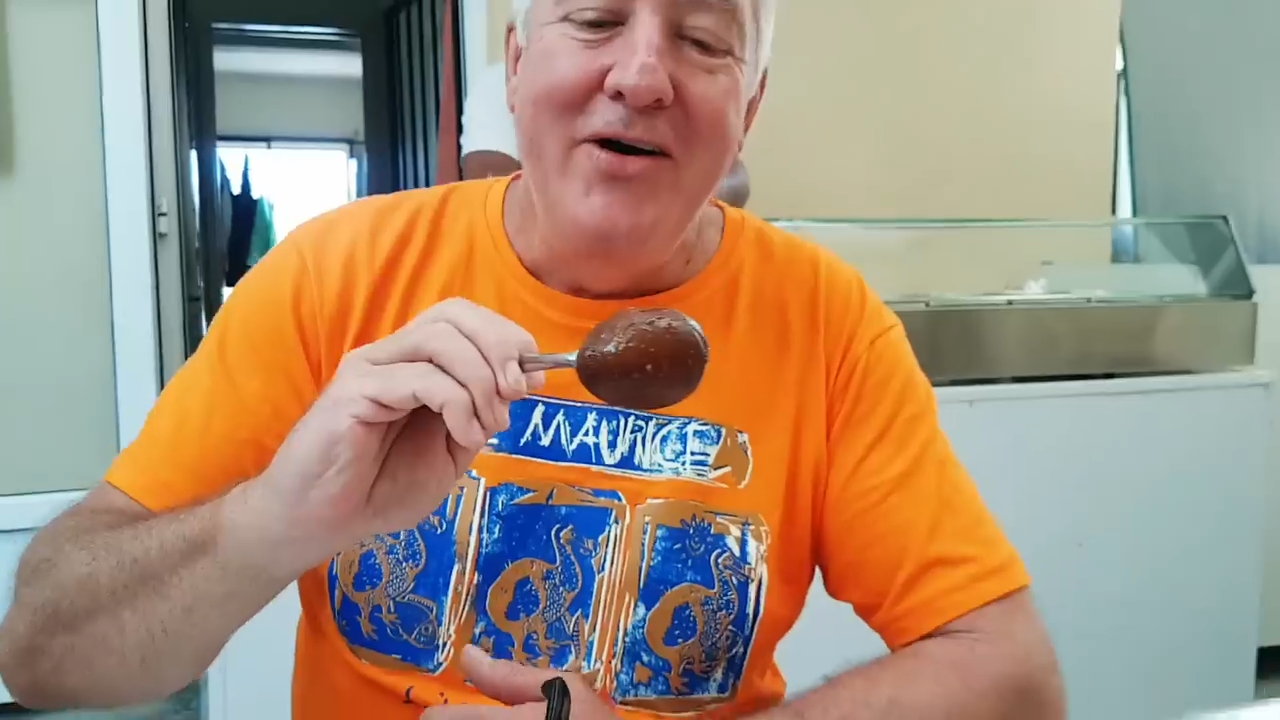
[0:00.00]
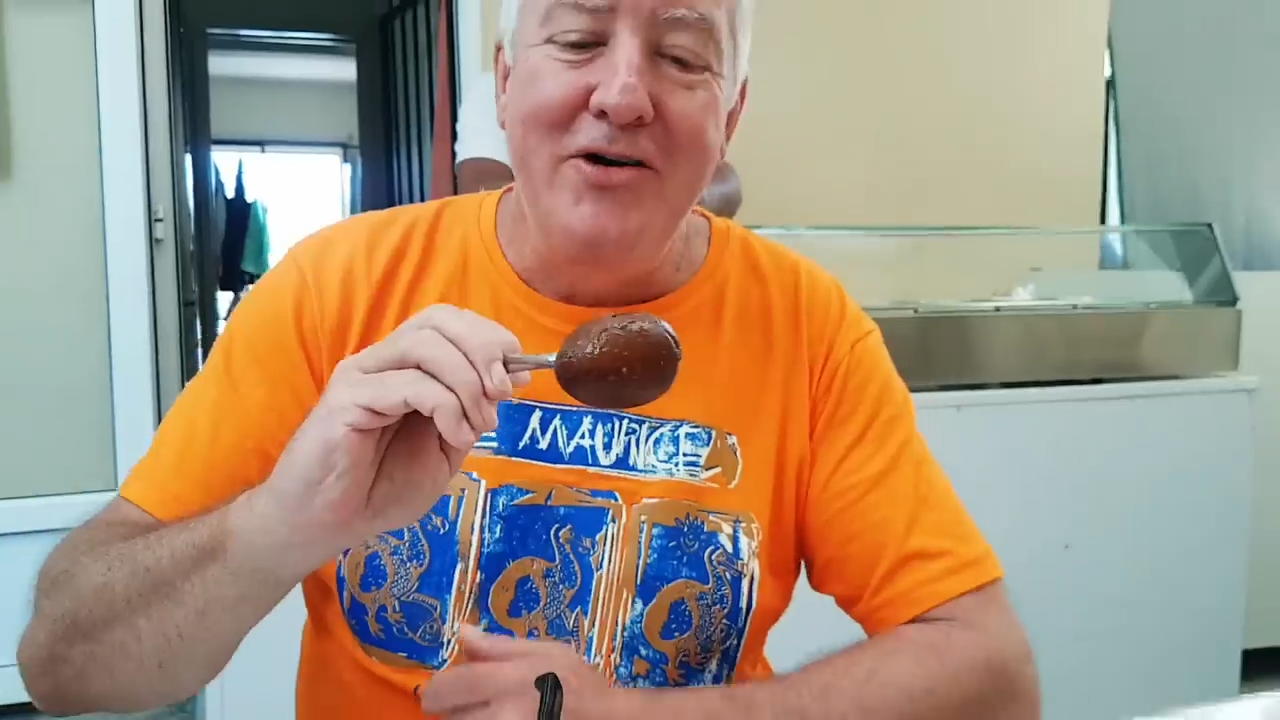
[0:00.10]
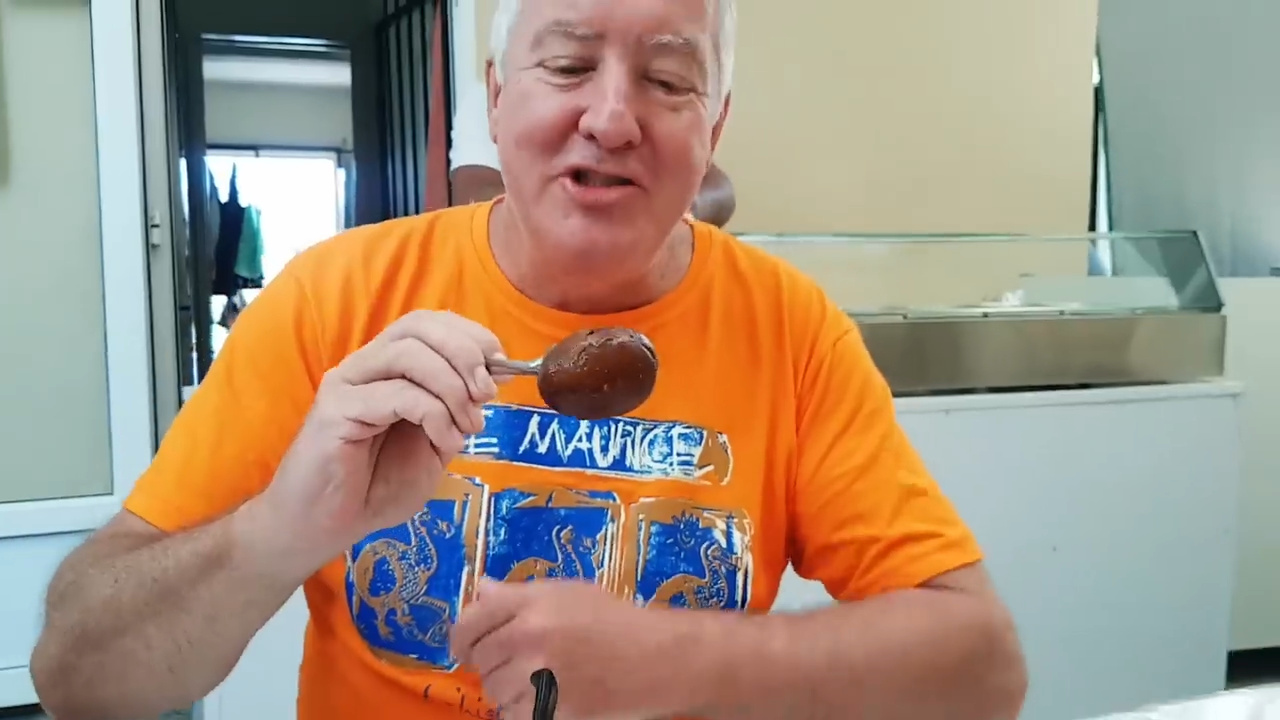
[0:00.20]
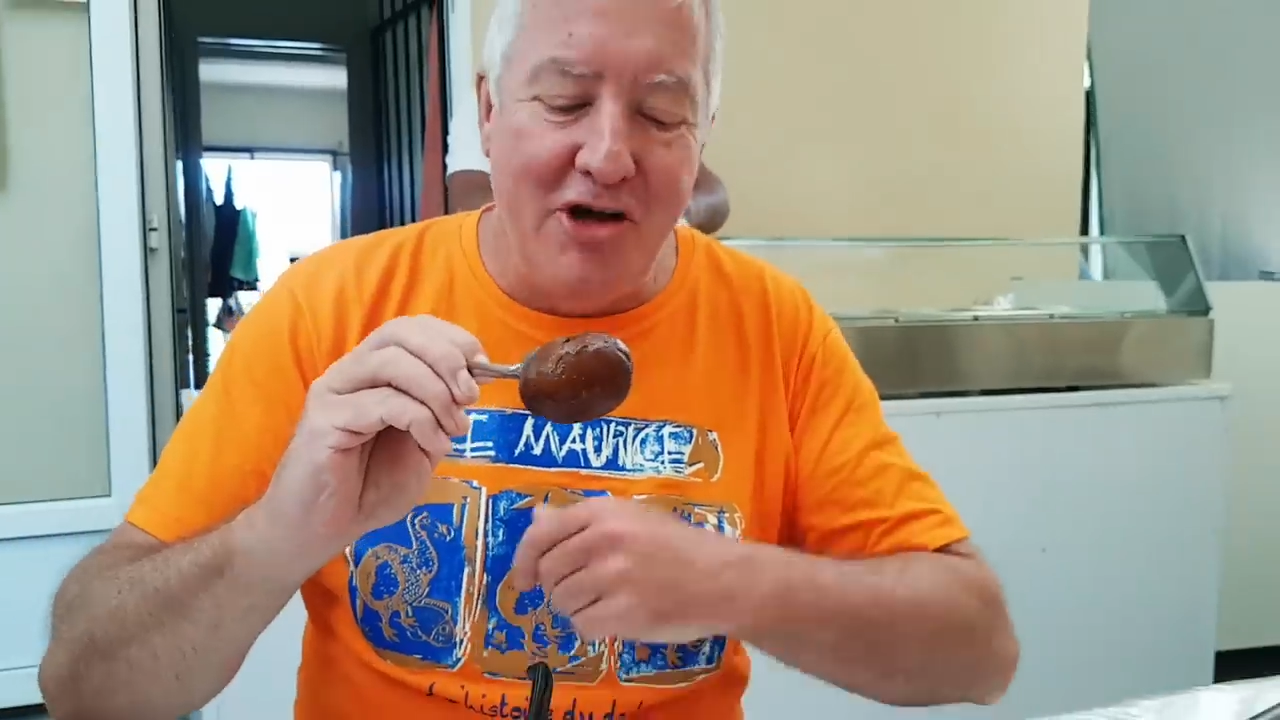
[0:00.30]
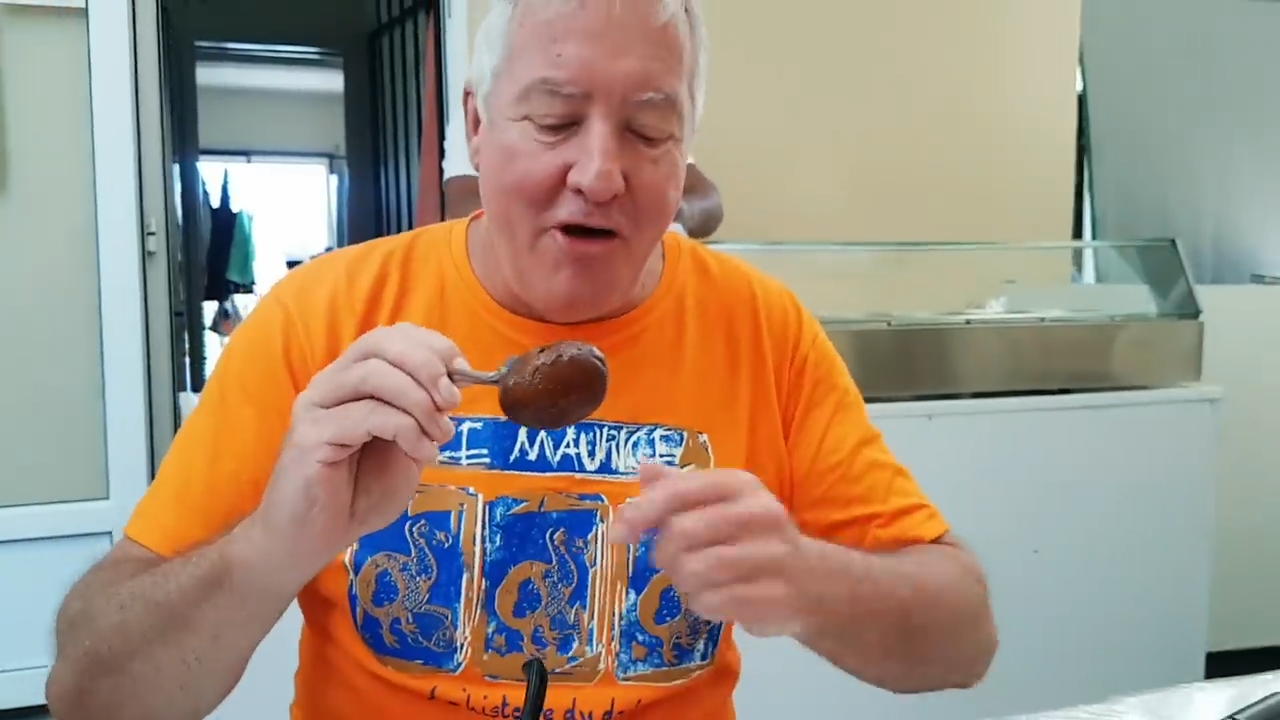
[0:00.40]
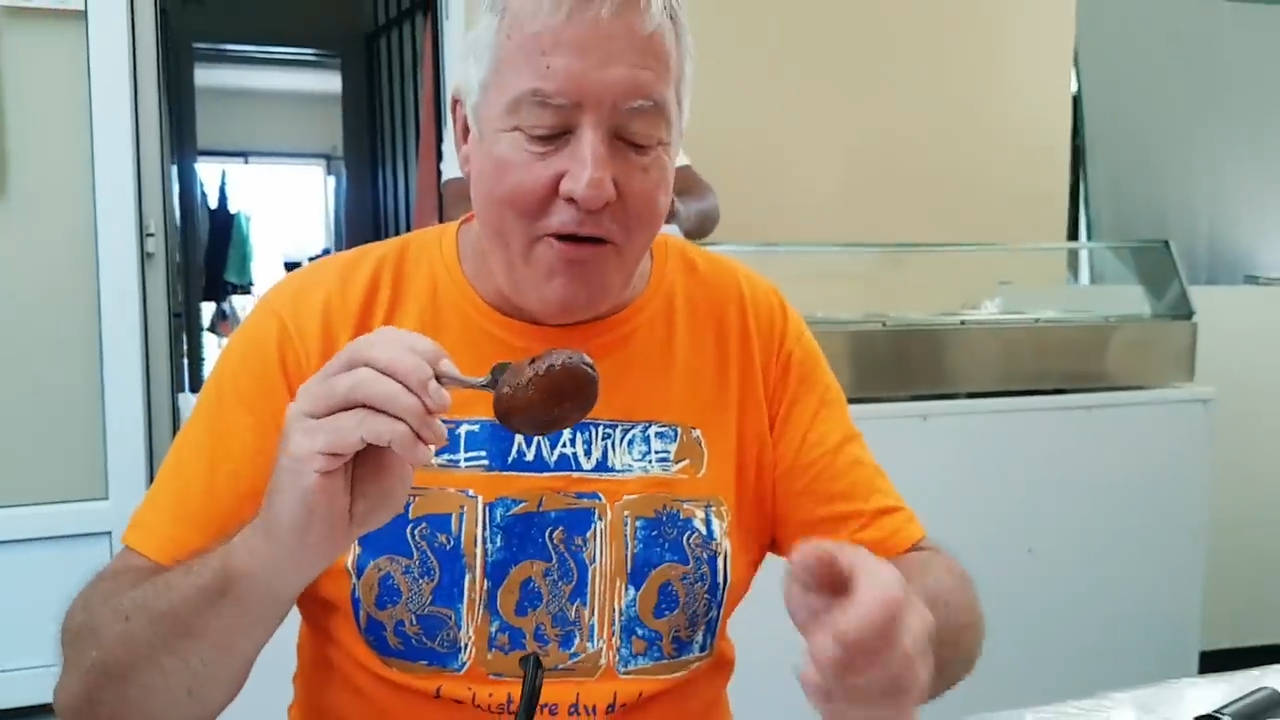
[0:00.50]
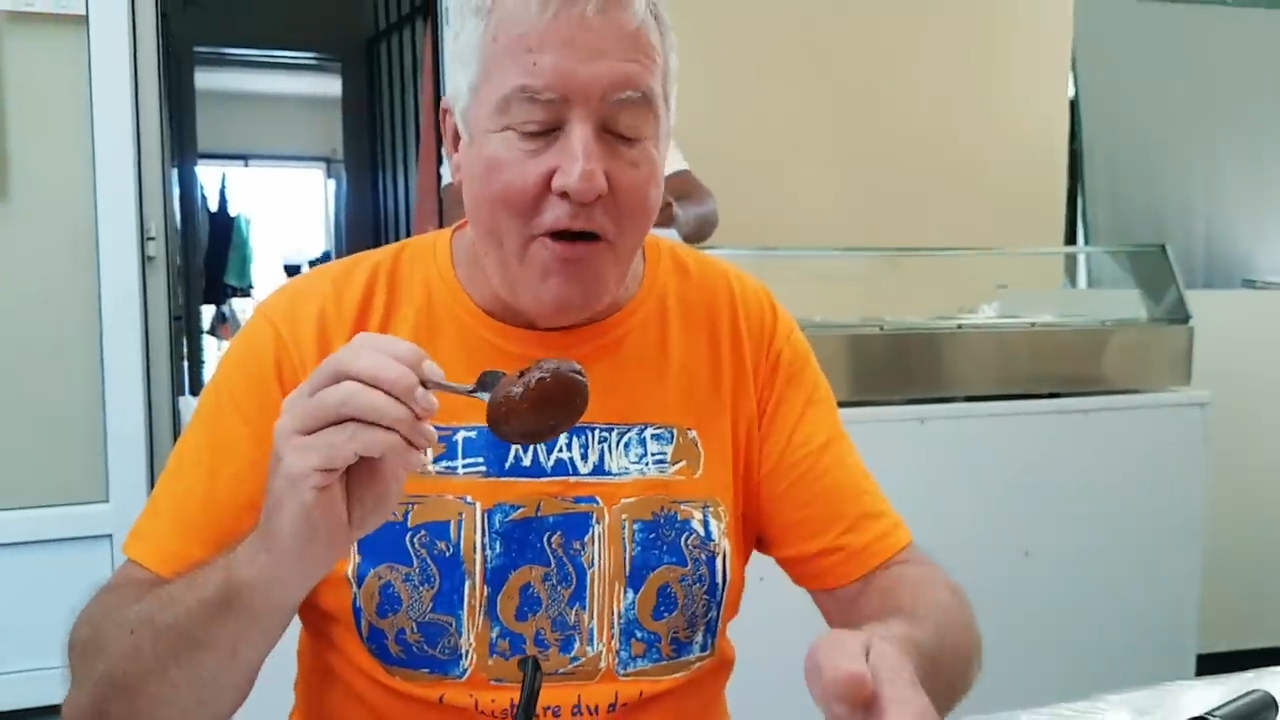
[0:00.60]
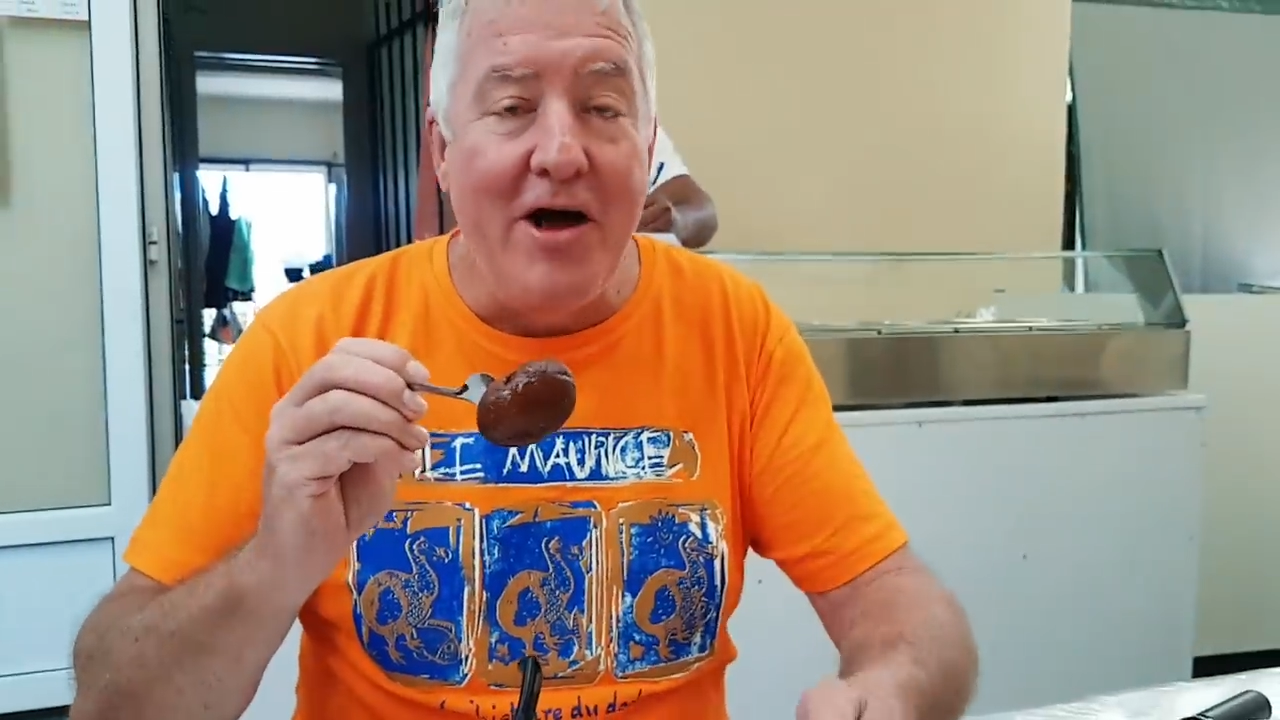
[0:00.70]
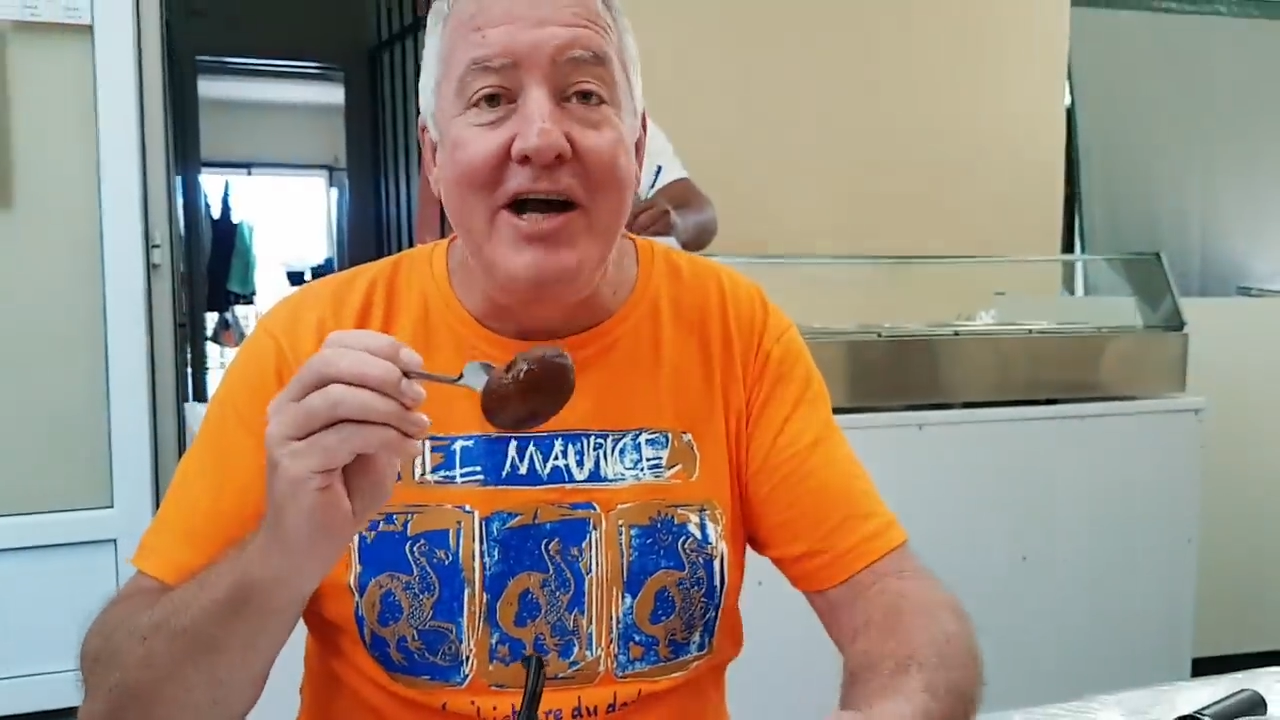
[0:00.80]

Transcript: Also,